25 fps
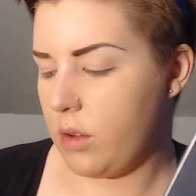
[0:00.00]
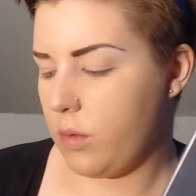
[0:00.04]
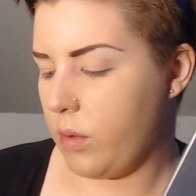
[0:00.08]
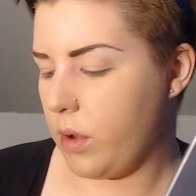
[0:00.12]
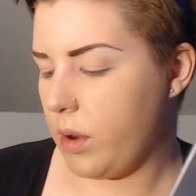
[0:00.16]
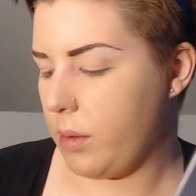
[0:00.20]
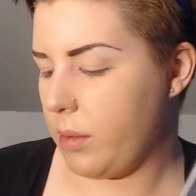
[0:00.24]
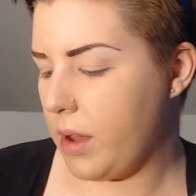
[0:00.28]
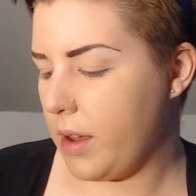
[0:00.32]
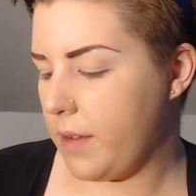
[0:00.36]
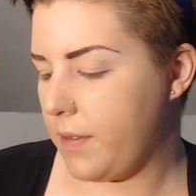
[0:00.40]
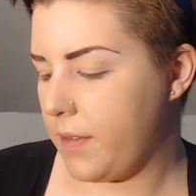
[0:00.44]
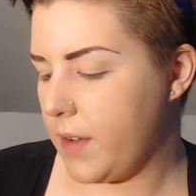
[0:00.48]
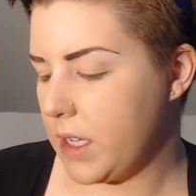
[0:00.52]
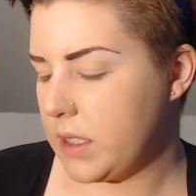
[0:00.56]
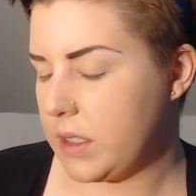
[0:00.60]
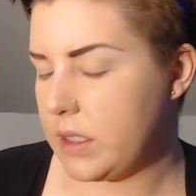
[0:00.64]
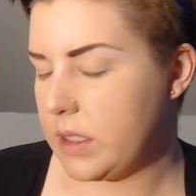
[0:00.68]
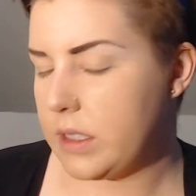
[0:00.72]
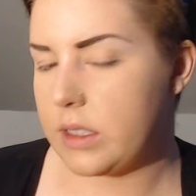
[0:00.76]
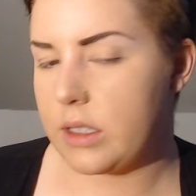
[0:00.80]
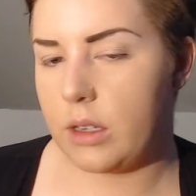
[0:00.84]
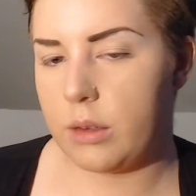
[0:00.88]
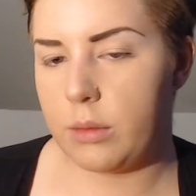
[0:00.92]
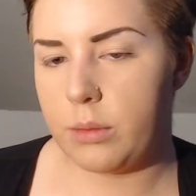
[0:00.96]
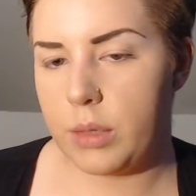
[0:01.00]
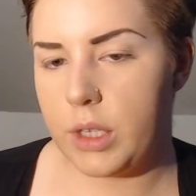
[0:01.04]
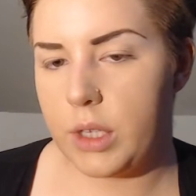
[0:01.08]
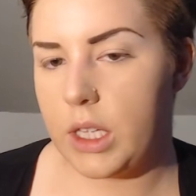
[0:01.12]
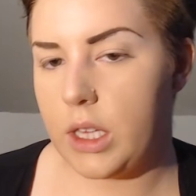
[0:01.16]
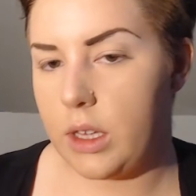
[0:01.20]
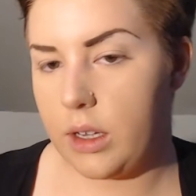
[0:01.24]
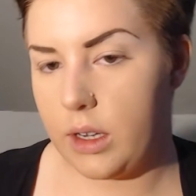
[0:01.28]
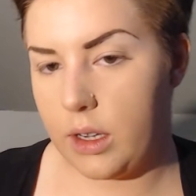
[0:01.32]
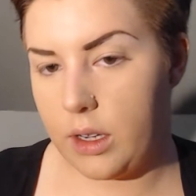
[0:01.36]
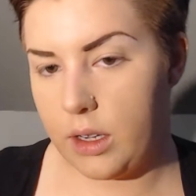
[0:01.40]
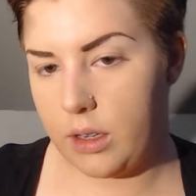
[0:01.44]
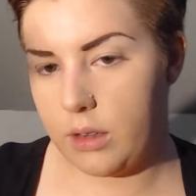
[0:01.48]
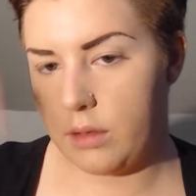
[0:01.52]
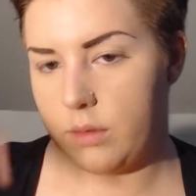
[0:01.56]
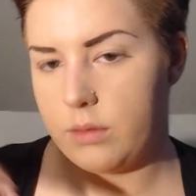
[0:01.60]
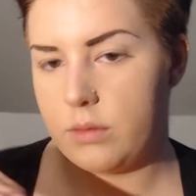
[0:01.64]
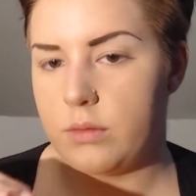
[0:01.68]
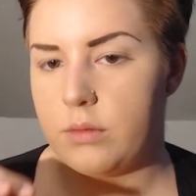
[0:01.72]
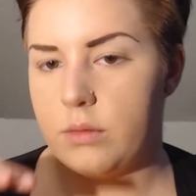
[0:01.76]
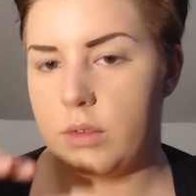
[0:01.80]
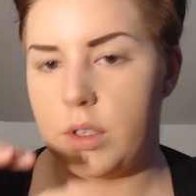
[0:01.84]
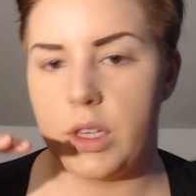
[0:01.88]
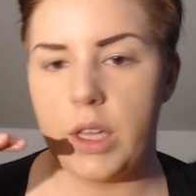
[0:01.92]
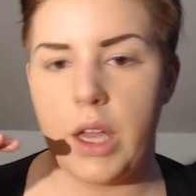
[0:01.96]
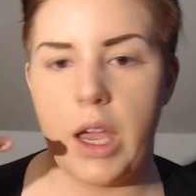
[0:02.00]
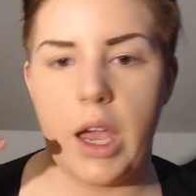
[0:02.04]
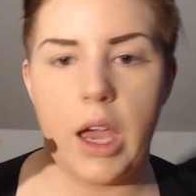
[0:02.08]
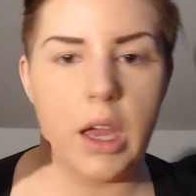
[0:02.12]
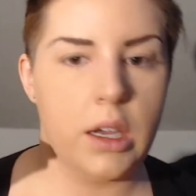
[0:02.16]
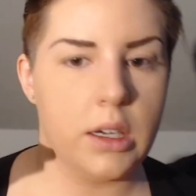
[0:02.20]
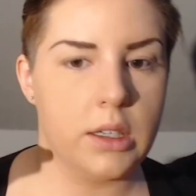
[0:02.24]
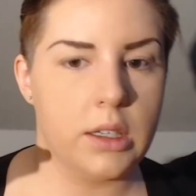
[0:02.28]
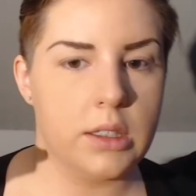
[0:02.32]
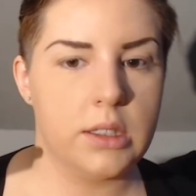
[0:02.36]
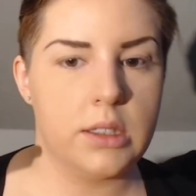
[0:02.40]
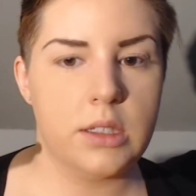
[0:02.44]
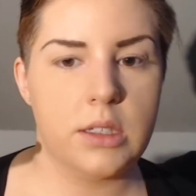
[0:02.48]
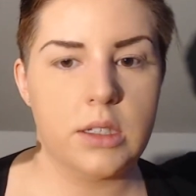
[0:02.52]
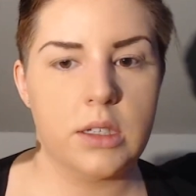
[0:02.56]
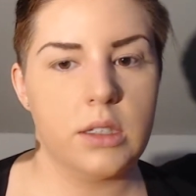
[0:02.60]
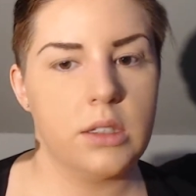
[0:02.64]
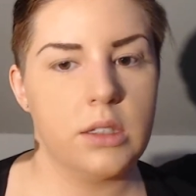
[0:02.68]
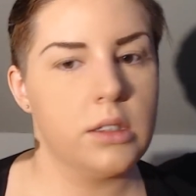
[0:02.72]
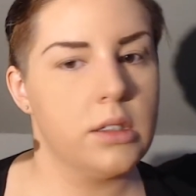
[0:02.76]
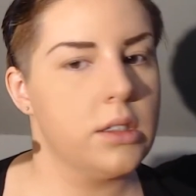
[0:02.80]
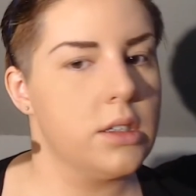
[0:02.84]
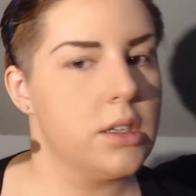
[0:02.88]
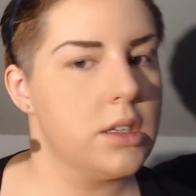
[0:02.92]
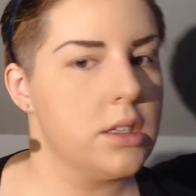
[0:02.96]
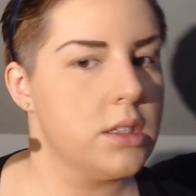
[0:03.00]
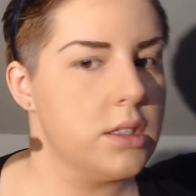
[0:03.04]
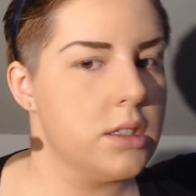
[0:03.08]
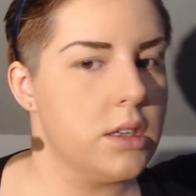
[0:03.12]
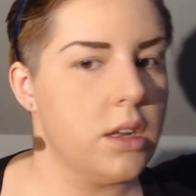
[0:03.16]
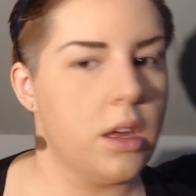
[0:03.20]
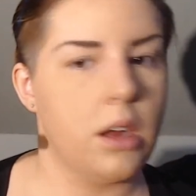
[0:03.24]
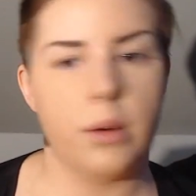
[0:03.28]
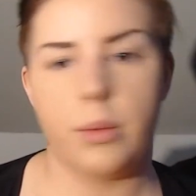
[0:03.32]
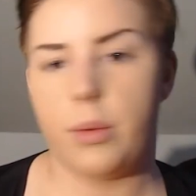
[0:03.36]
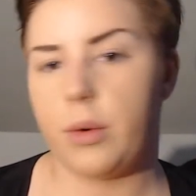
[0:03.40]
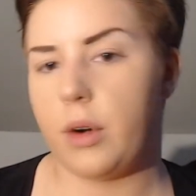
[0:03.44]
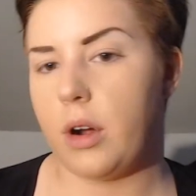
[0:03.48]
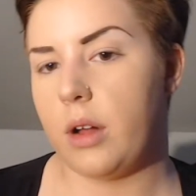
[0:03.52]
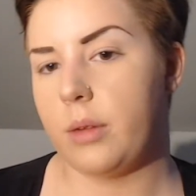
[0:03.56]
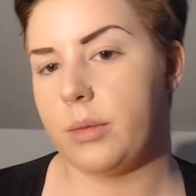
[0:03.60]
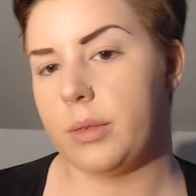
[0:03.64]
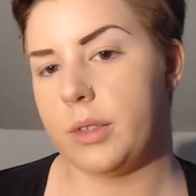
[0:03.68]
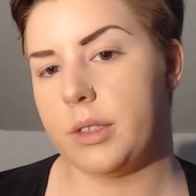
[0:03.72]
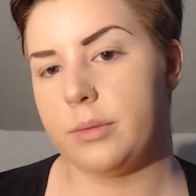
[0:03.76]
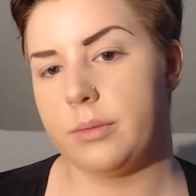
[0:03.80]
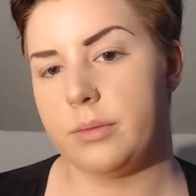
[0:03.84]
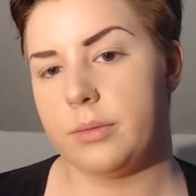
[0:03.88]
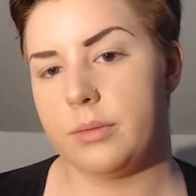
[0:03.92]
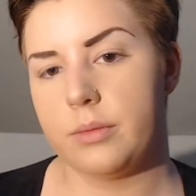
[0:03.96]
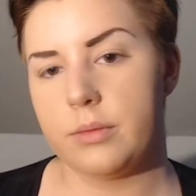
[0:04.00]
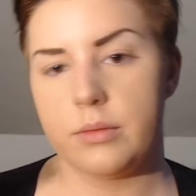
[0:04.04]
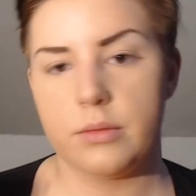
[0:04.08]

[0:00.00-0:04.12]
When my face is completely relaxed, it's not a problem.